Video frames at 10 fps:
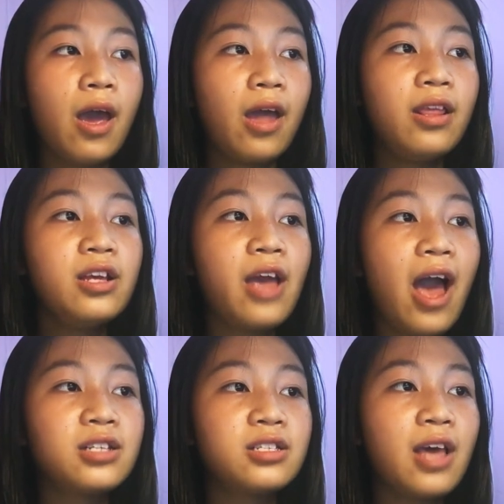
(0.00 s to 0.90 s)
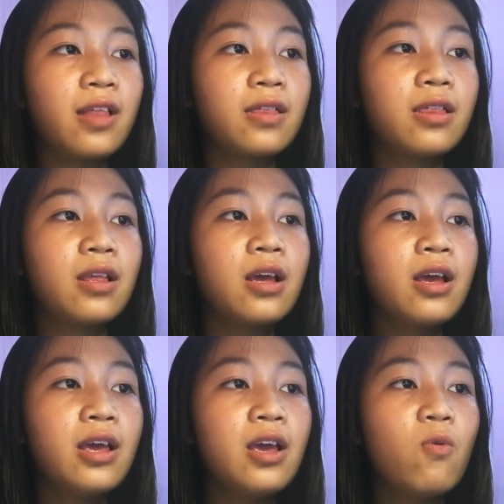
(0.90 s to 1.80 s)
and he has said
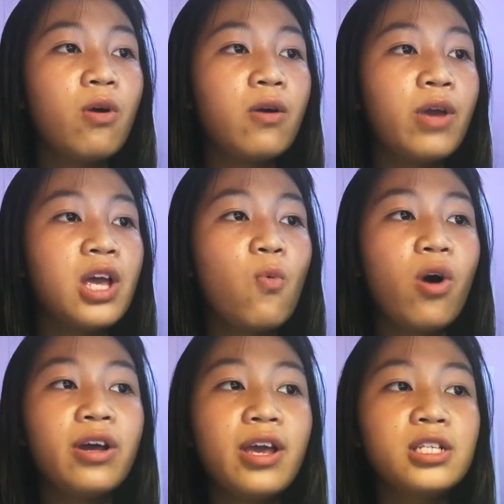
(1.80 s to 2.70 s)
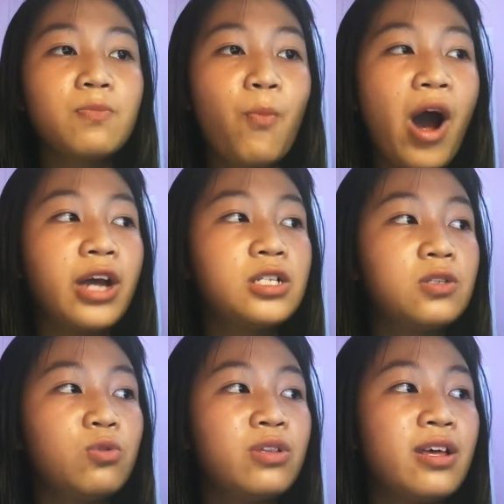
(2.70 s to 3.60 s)
he was inspired
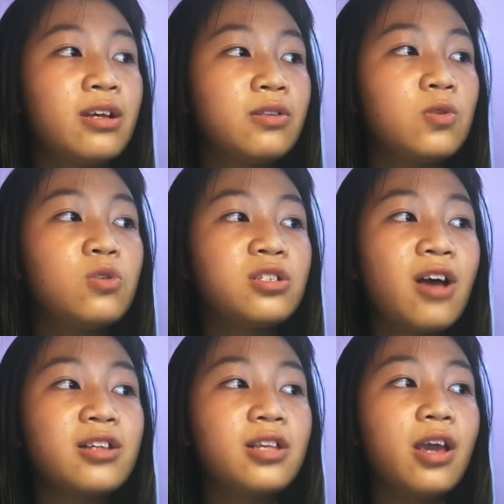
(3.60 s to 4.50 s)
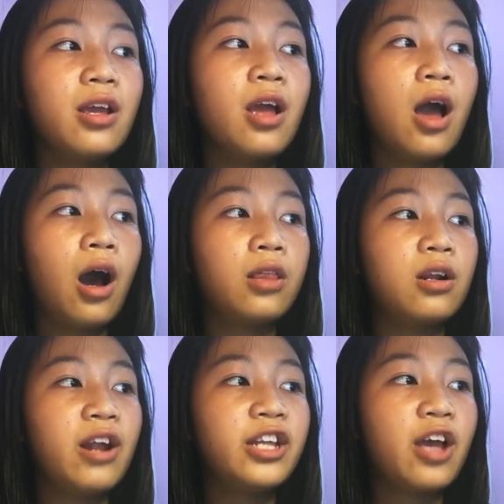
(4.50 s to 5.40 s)
to start singing at a
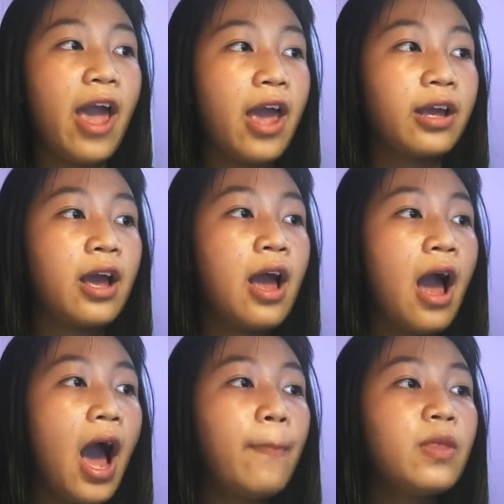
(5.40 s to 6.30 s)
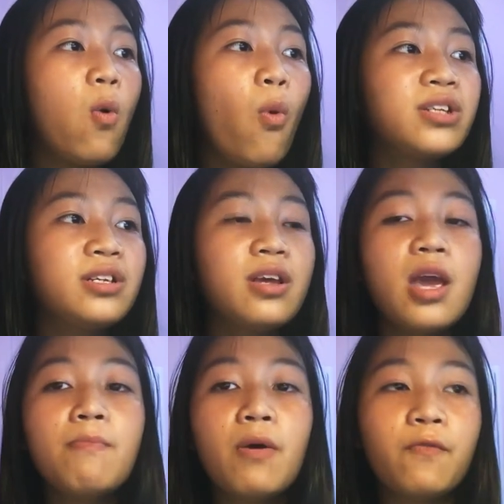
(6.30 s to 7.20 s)
later age after watching
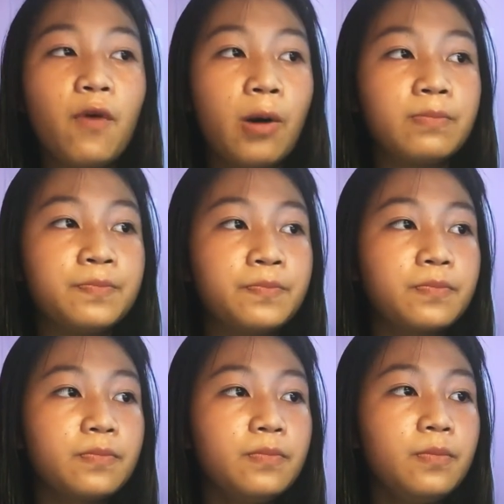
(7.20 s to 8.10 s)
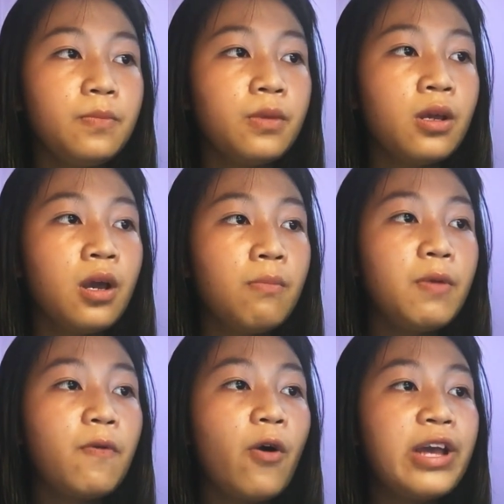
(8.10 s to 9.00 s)
him perform.
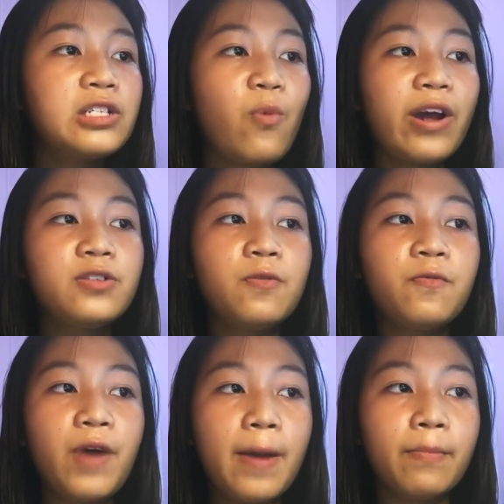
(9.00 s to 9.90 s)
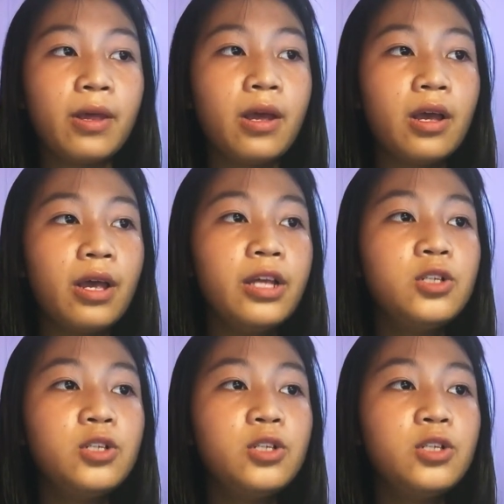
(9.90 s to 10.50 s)
Before his rise to fame, he